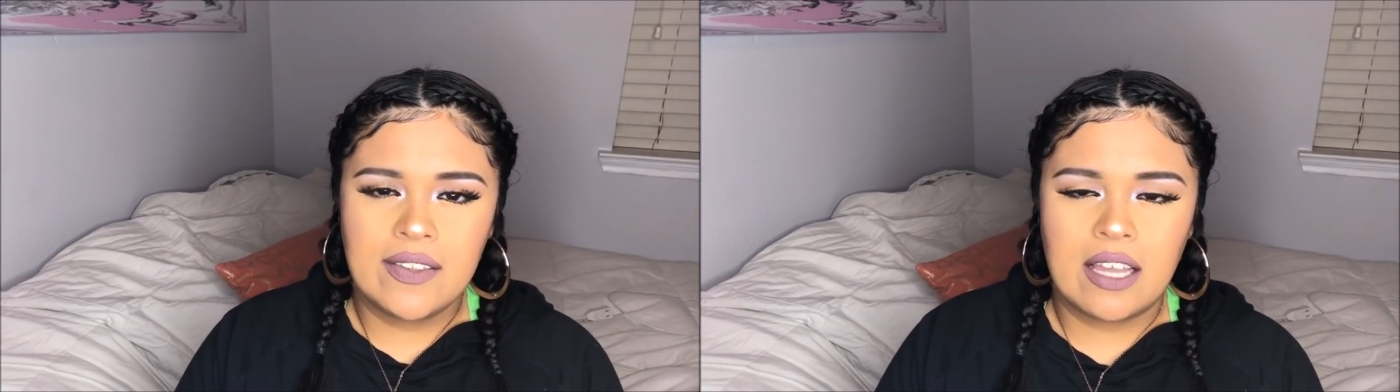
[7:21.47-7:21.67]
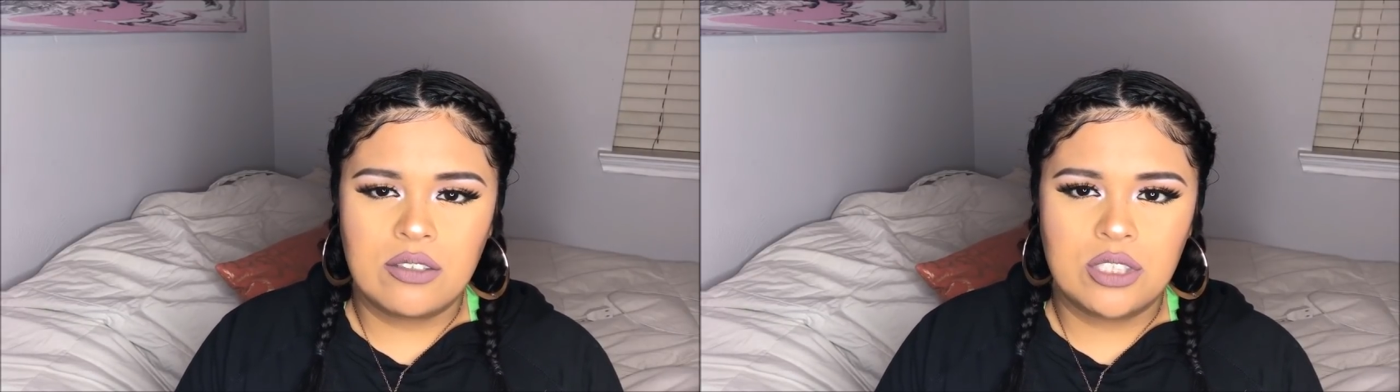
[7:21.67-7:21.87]

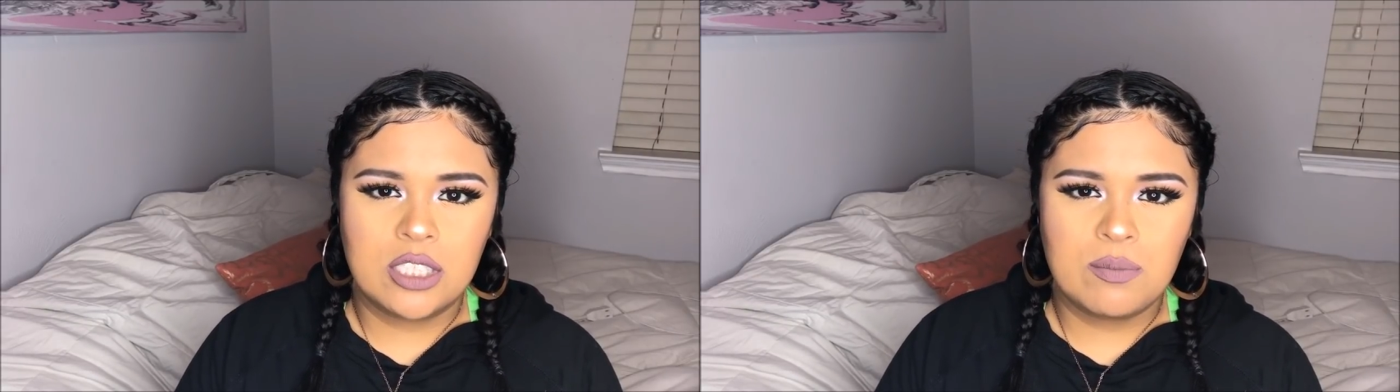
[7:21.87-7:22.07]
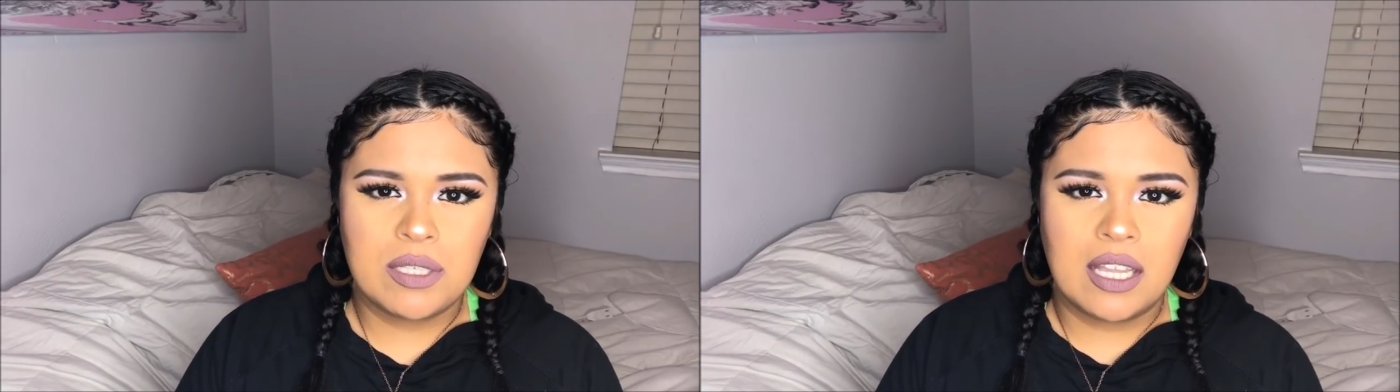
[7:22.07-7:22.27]
That'll
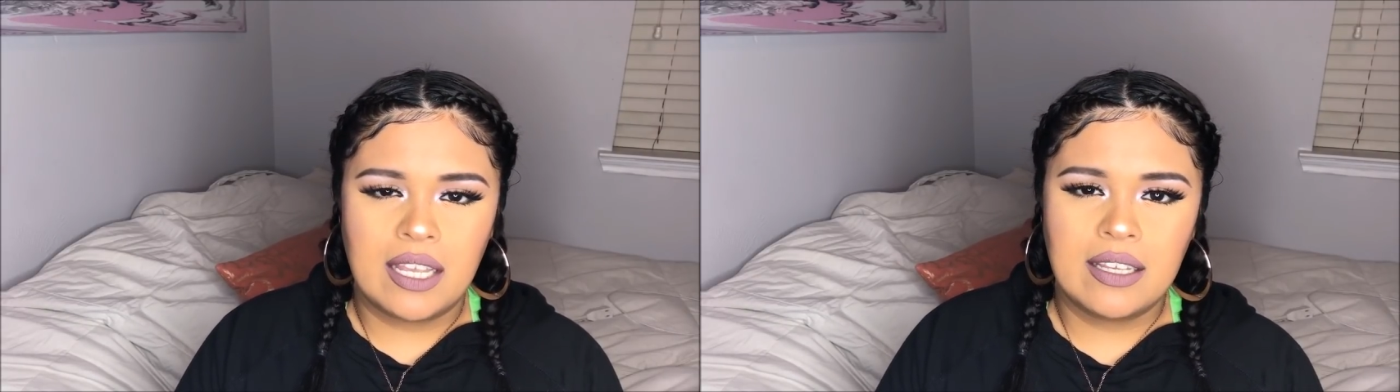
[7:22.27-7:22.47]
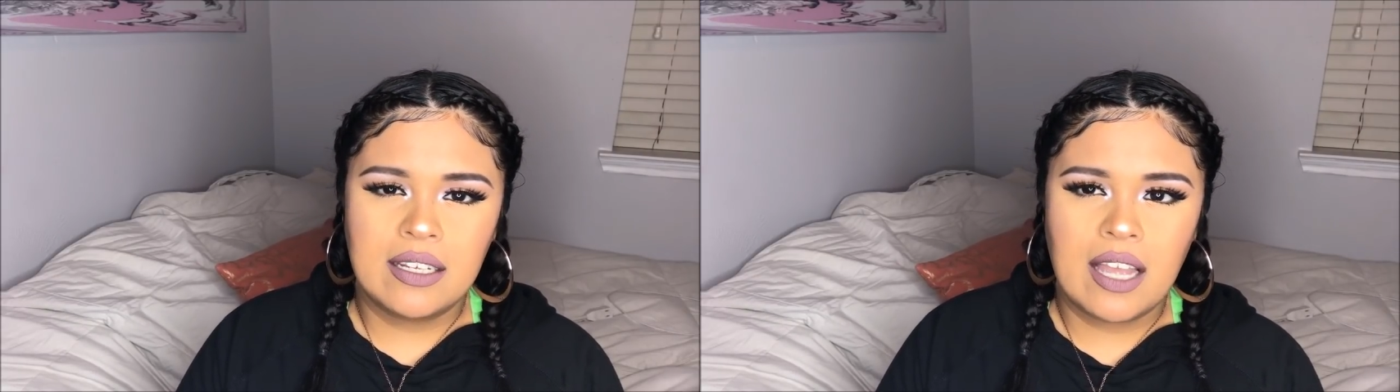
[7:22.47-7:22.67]
just be
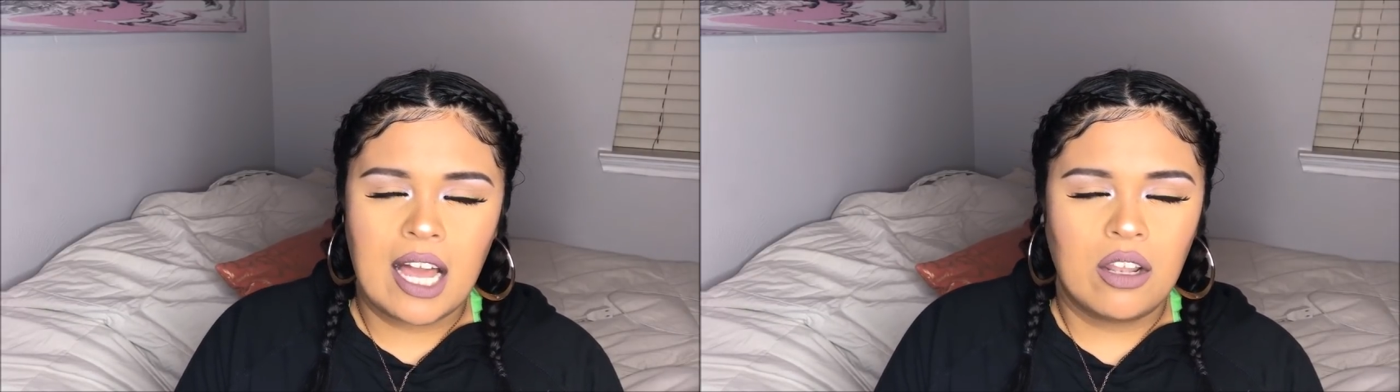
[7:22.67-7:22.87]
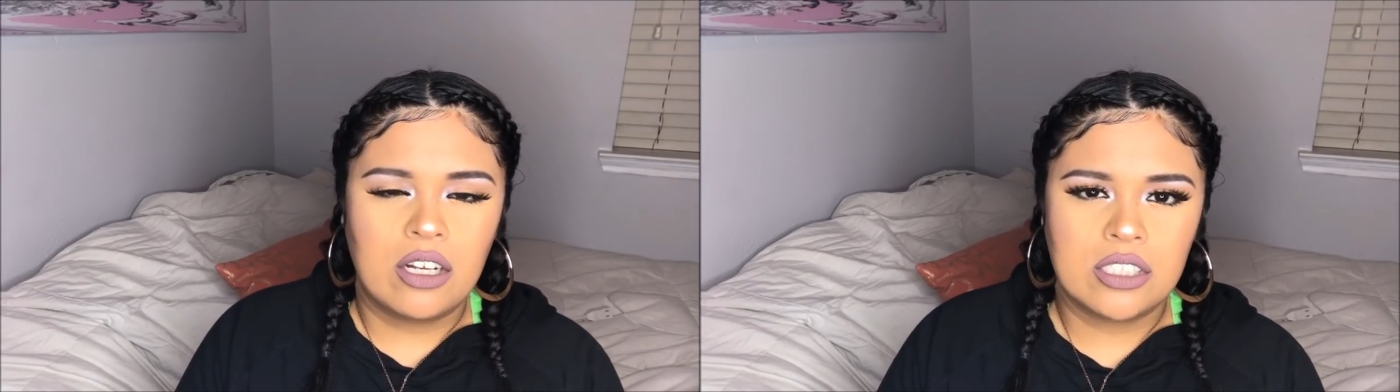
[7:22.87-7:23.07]
like,
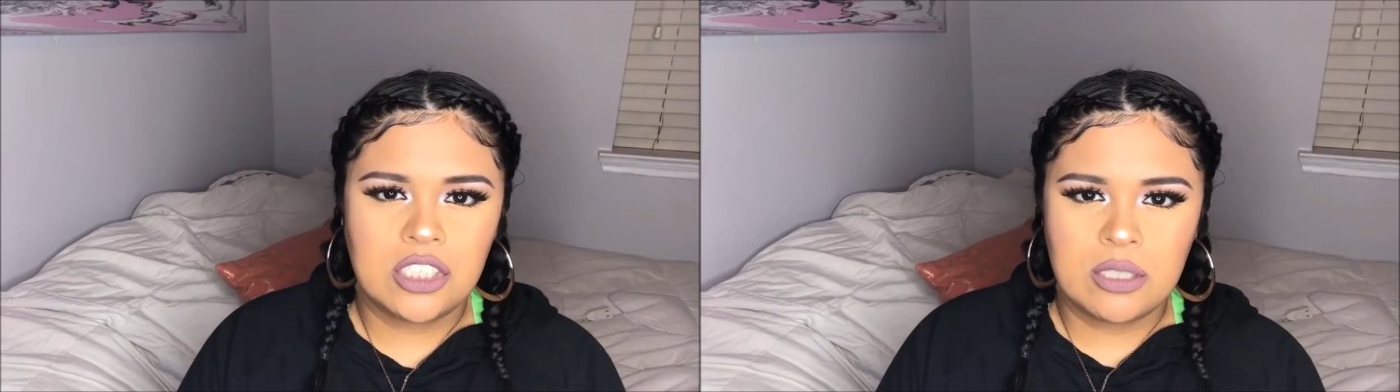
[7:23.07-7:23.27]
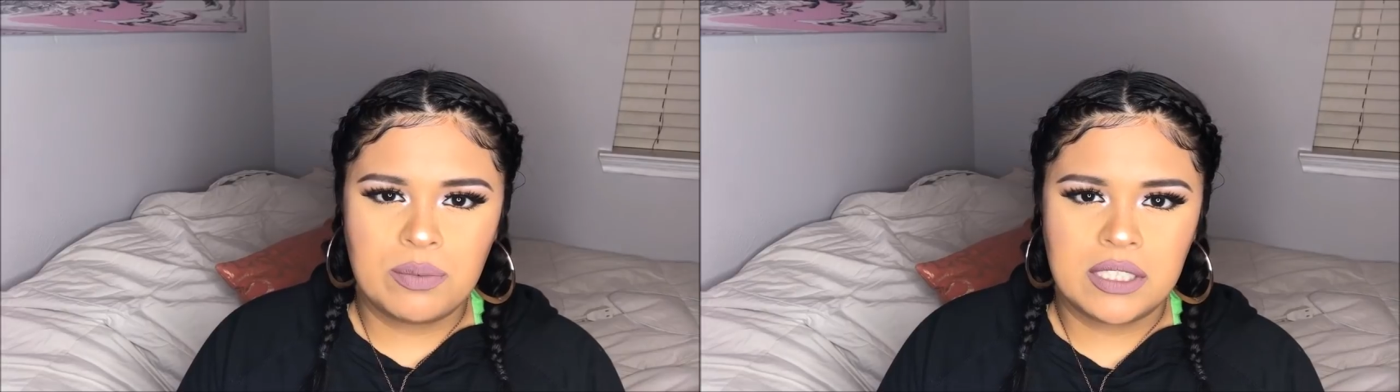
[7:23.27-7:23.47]
how long
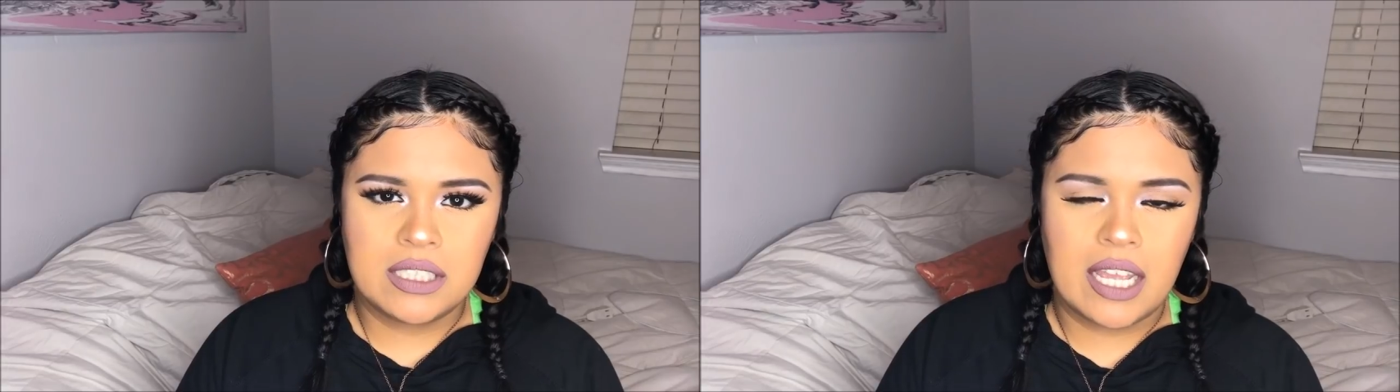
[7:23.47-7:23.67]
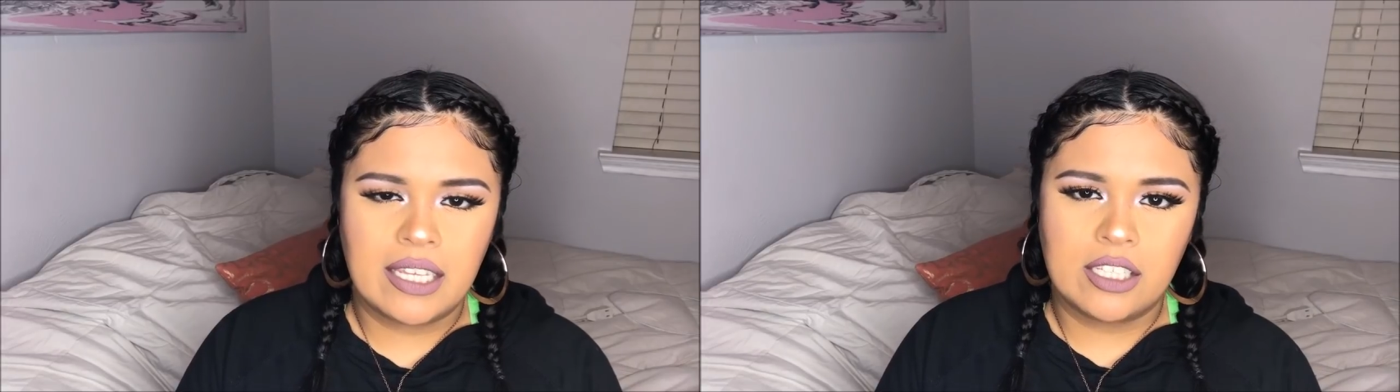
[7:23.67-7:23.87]
does shipping
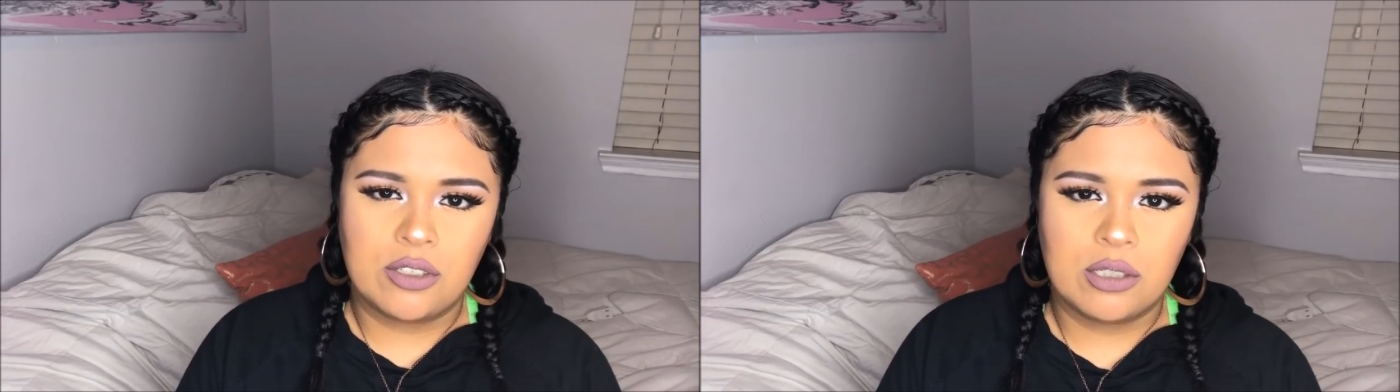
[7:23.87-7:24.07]
take,